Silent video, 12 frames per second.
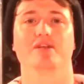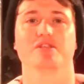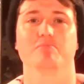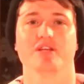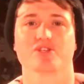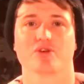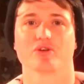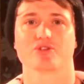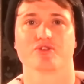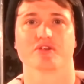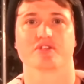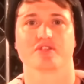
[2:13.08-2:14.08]
I didn't mean
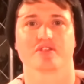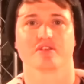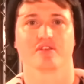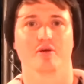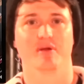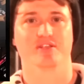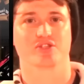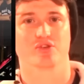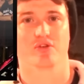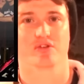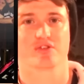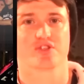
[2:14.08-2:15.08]
songstress. I meant
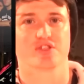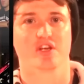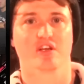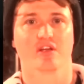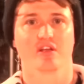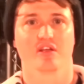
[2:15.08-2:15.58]
songster.